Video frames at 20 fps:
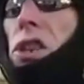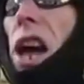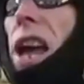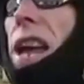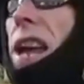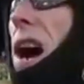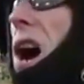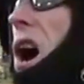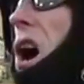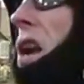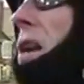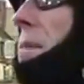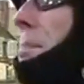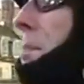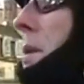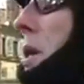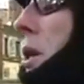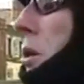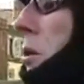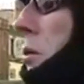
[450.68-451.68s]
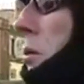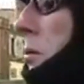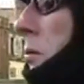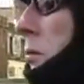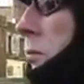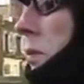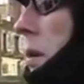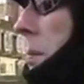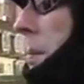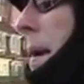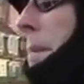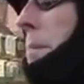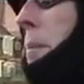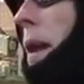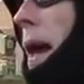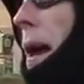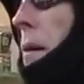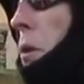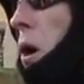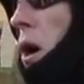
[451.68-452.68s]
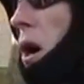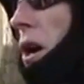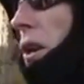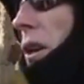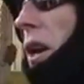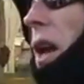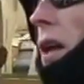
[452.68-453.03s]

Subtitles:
They are immune. Remember that word.